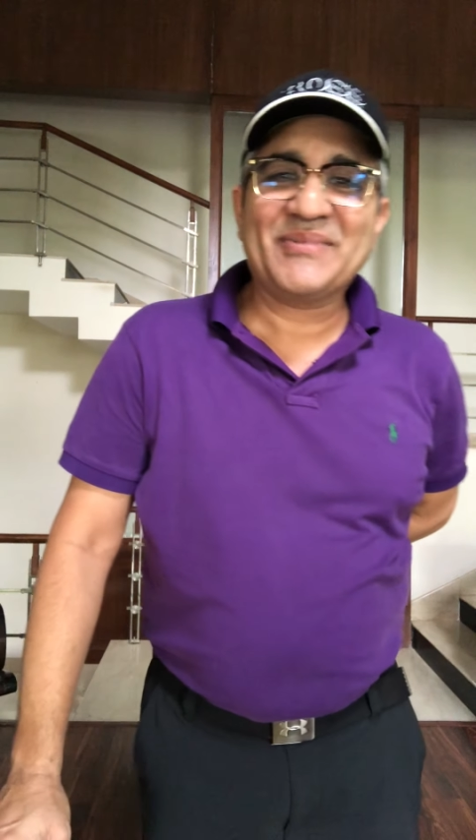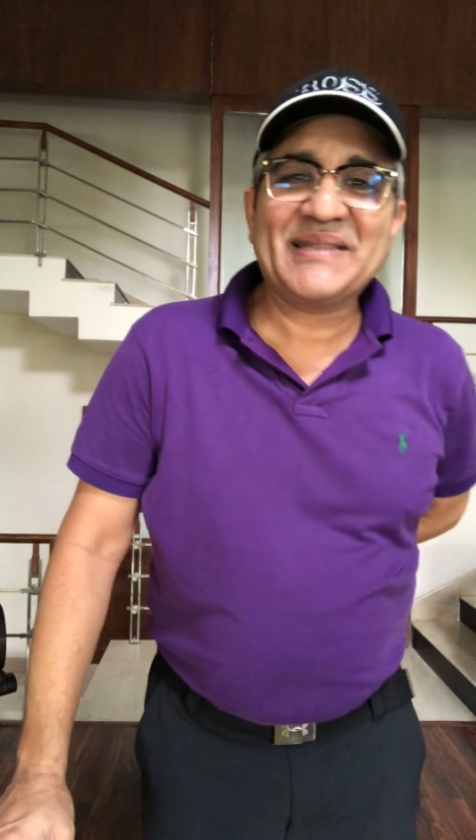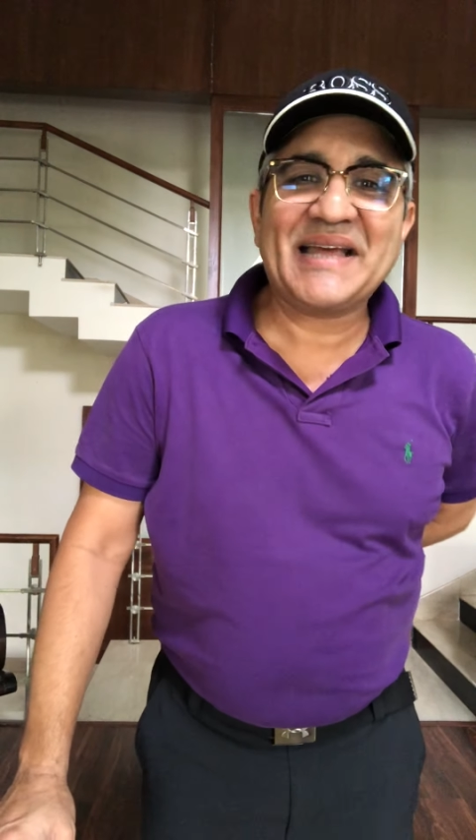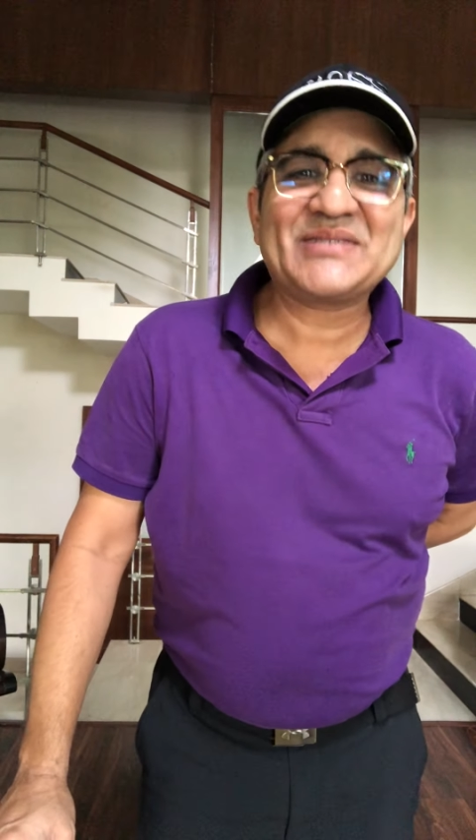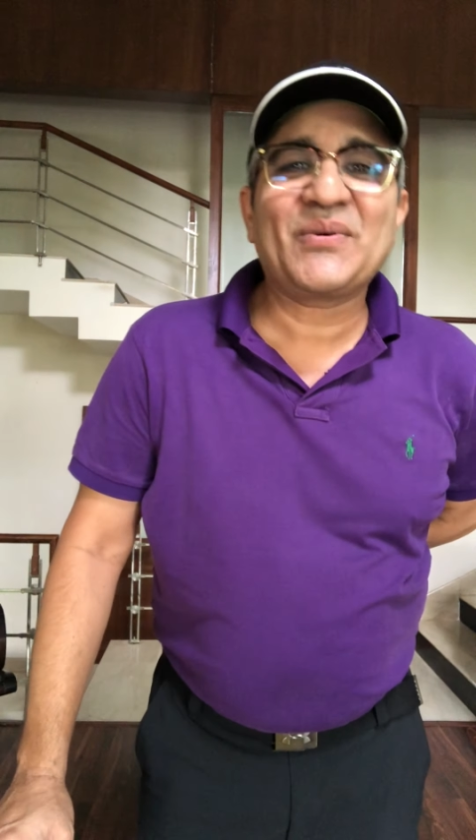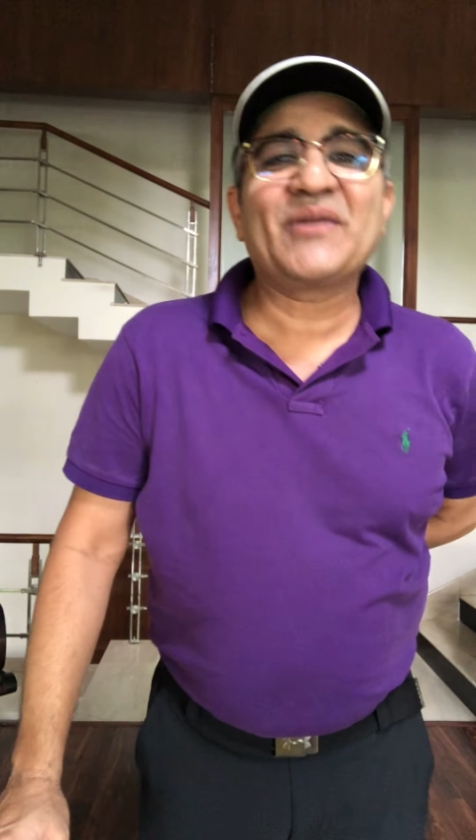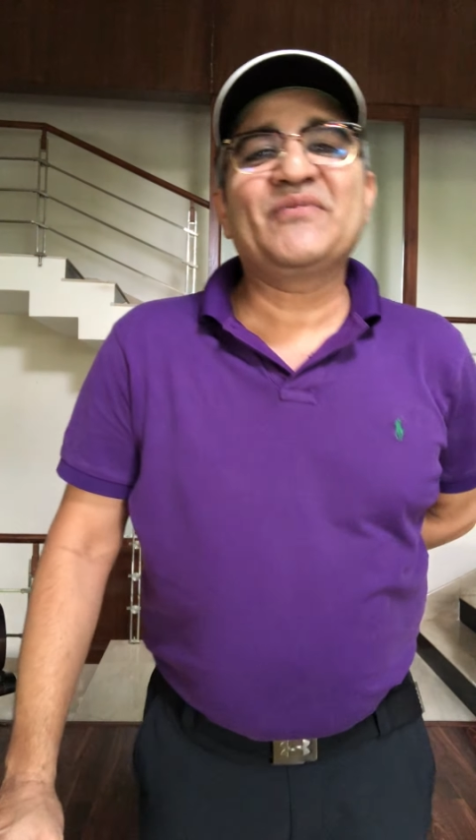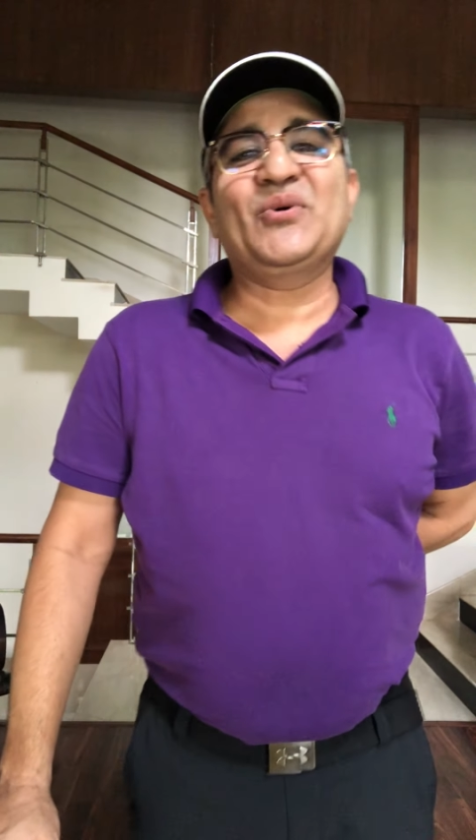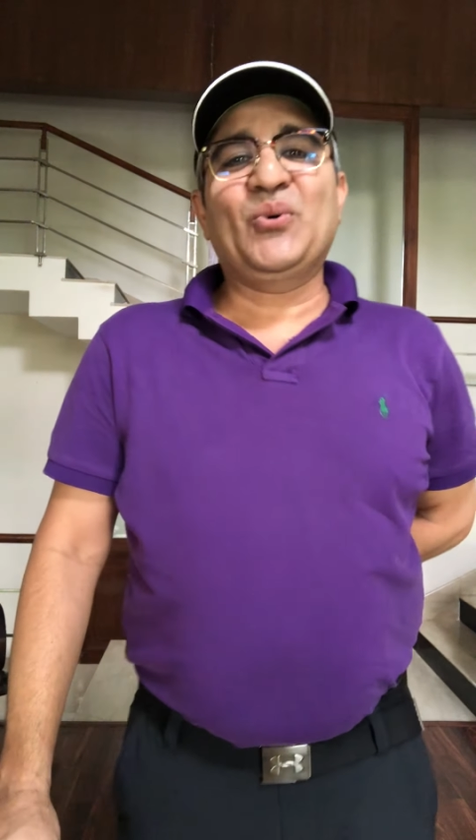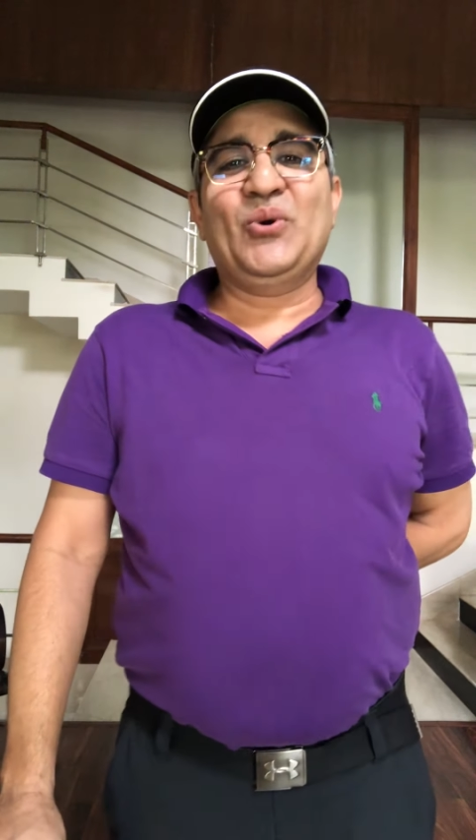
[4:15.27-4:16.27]
But that's one
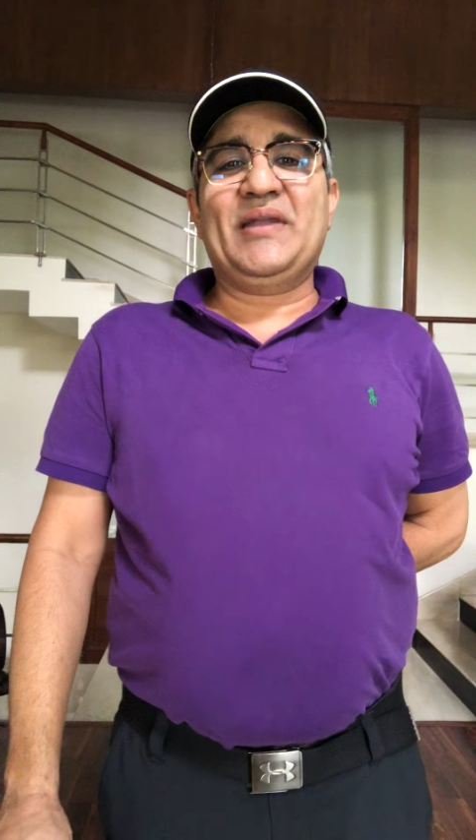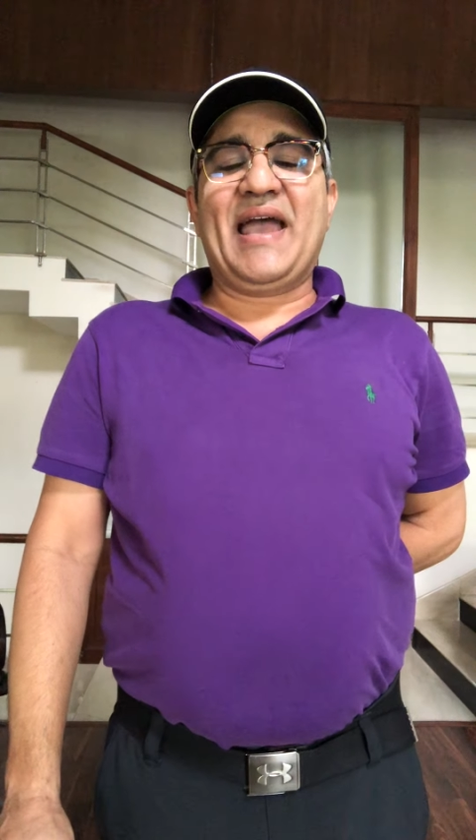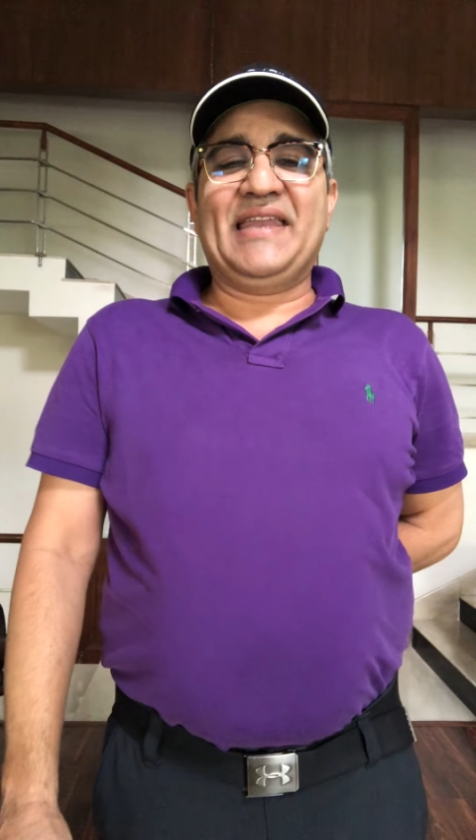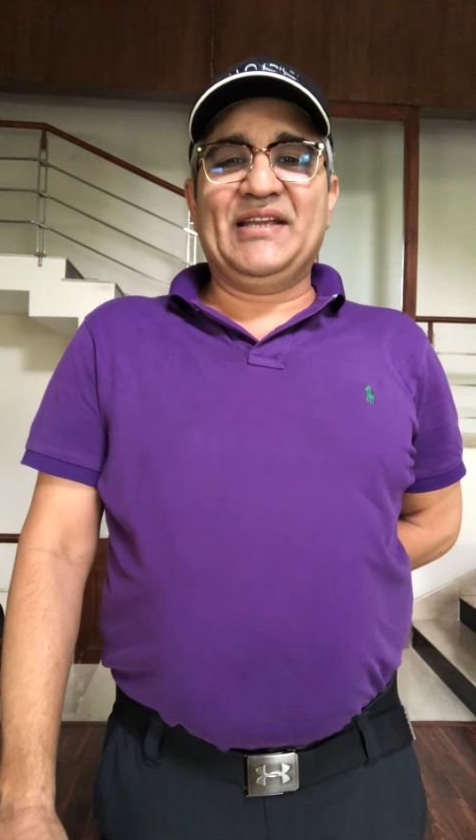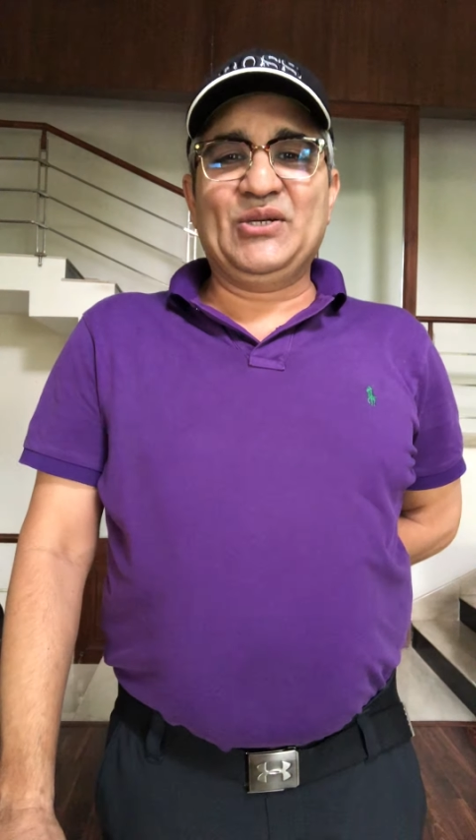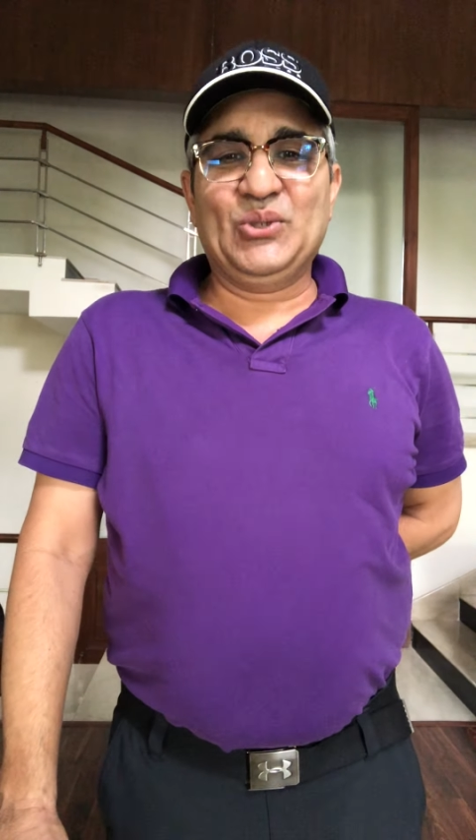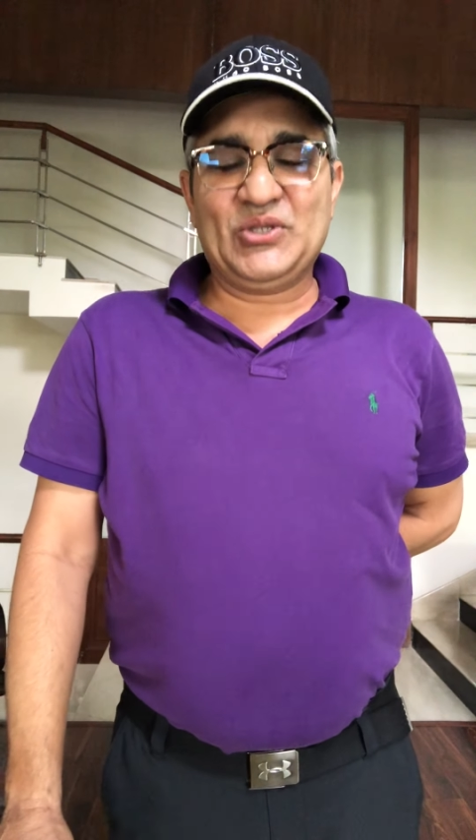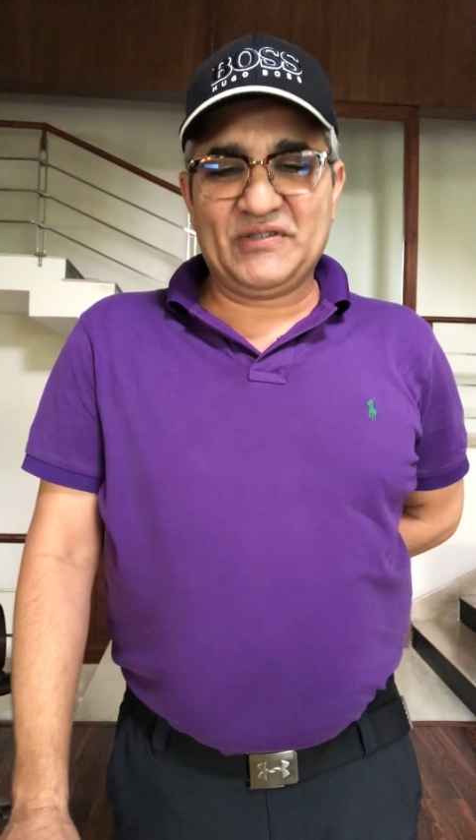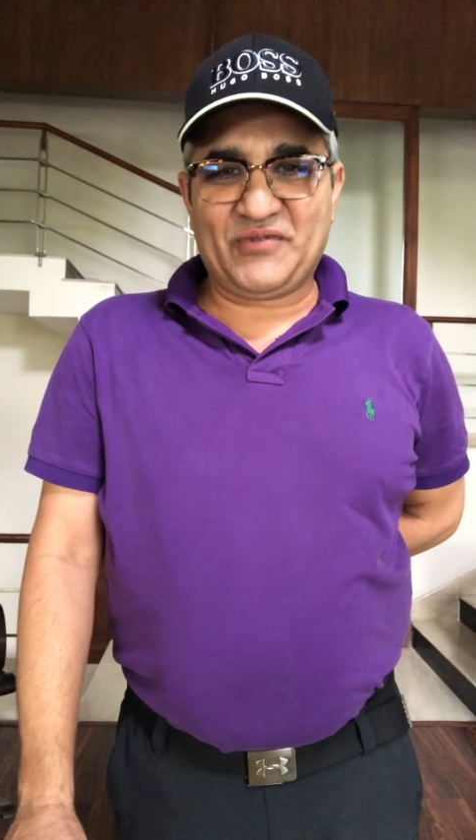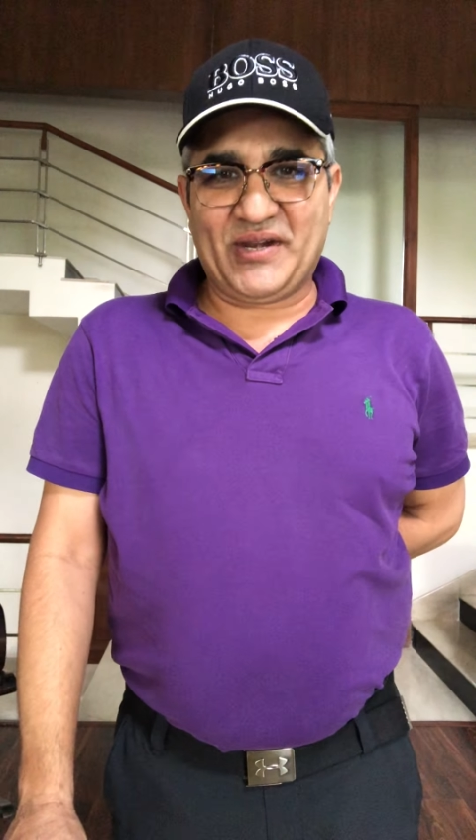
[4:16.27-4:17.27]
of the old
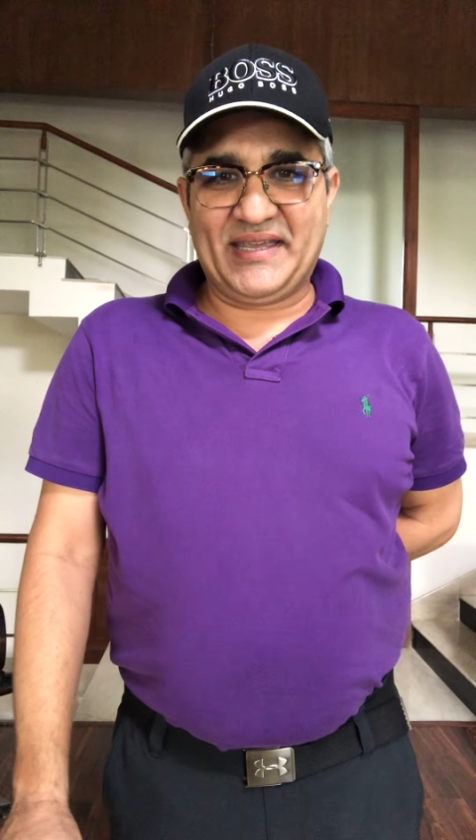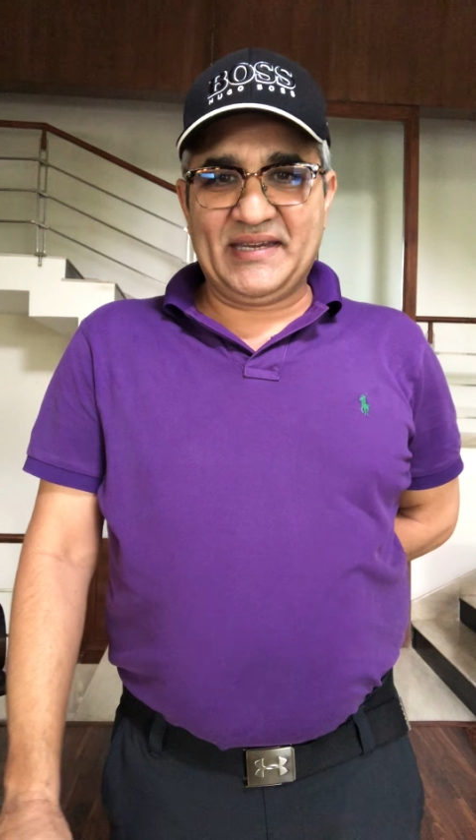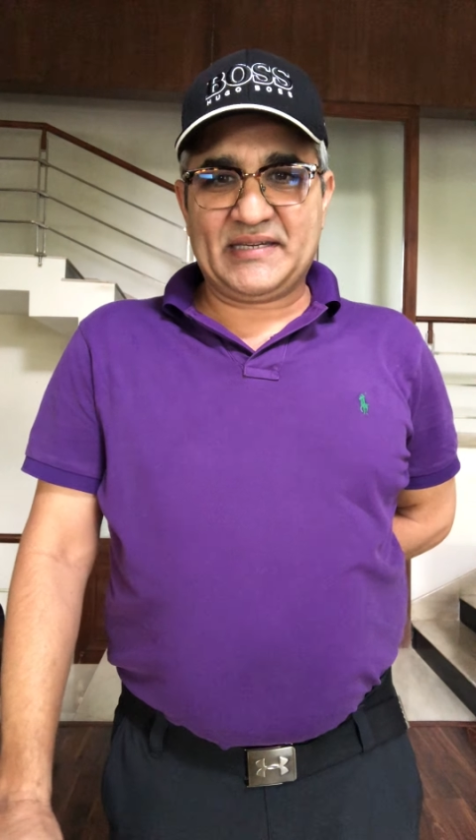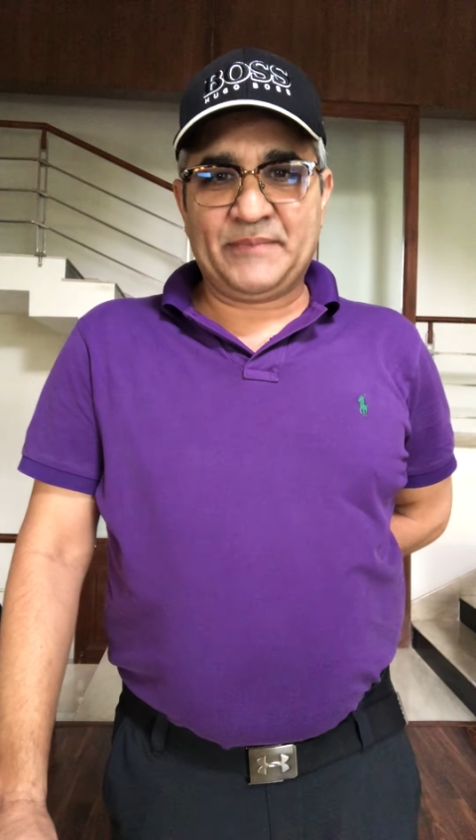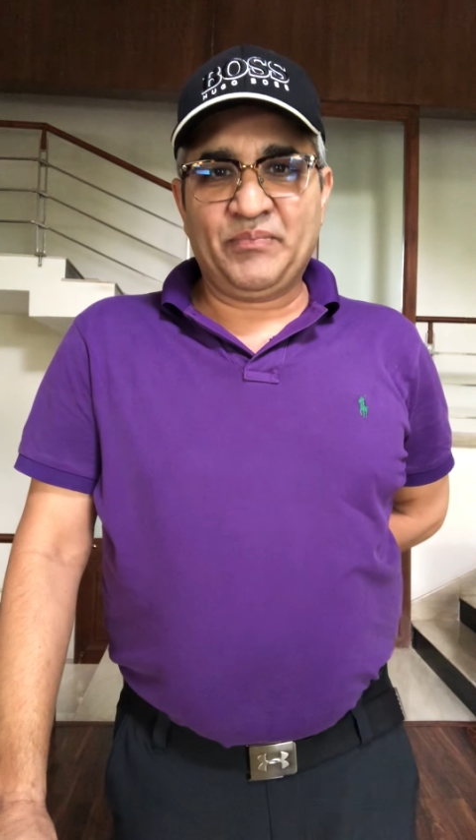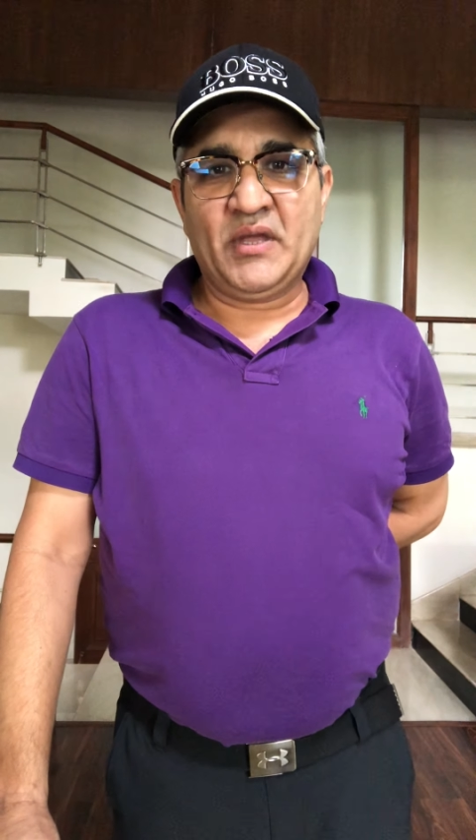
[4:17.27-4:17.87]
anecdotes of cricket.